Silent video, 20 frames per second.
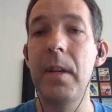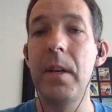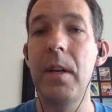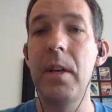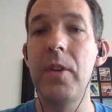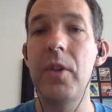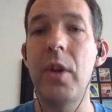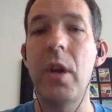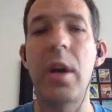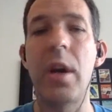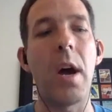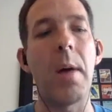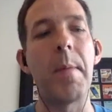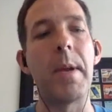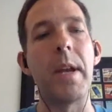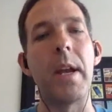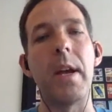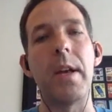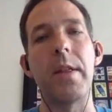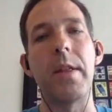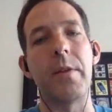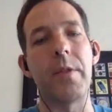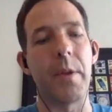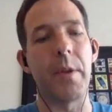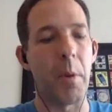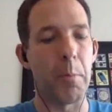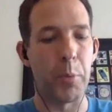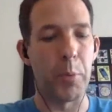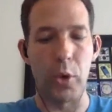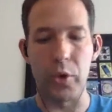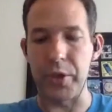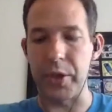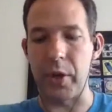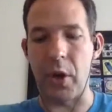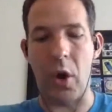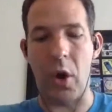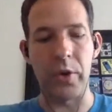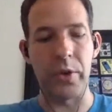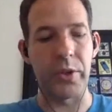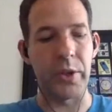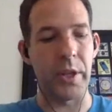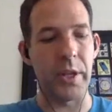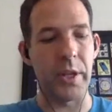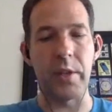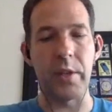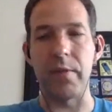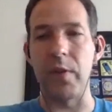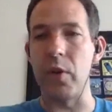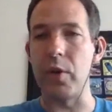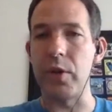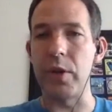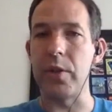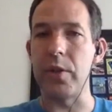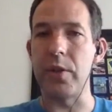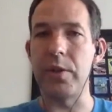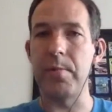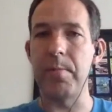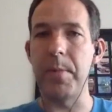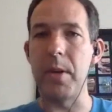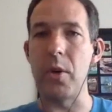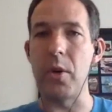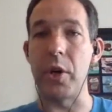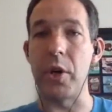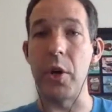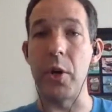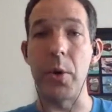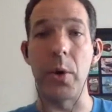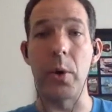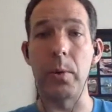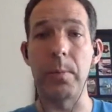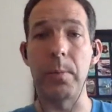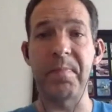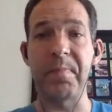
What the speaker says: So, okay. I mean, there are pros and cons to this versus, Google.